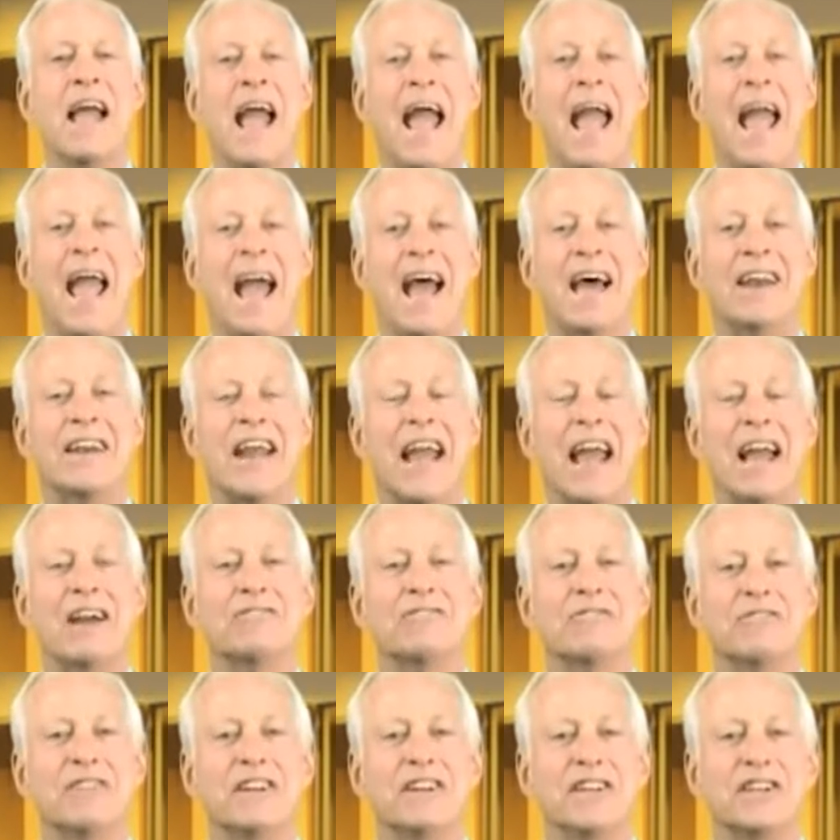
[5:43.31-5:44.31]
And
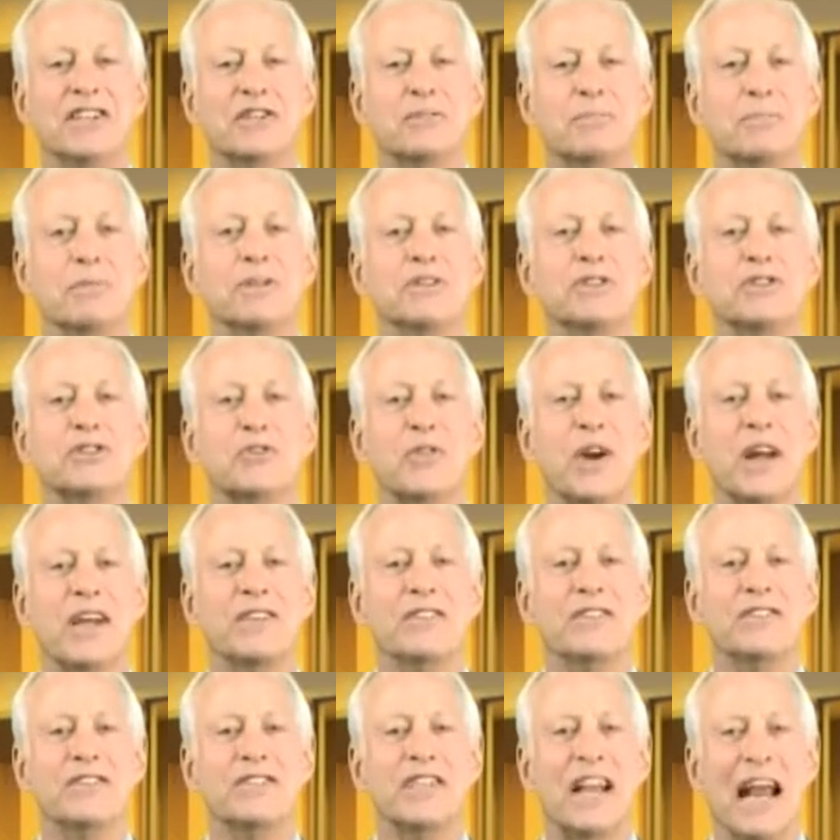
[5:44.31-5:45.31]
every discipline
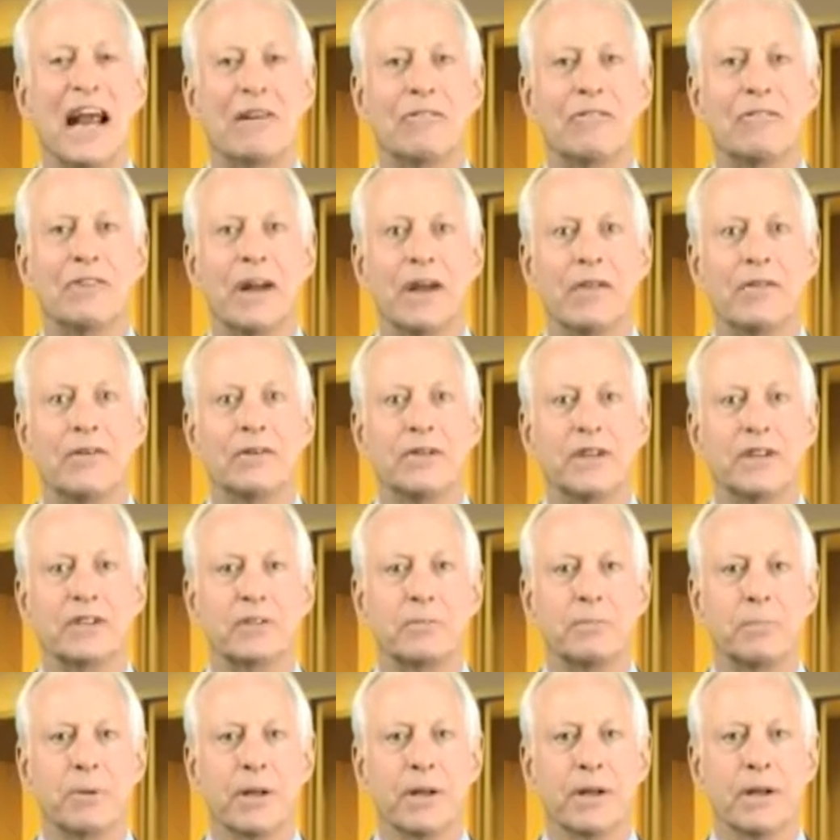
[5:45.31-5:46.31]
strengthens every other
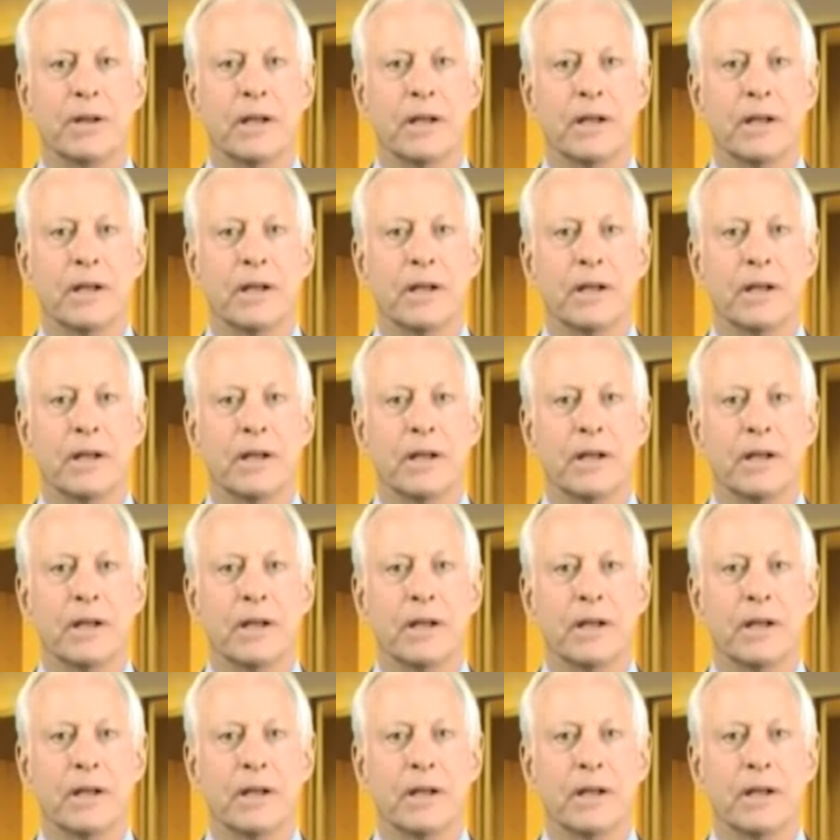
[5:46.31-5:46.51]
discipline.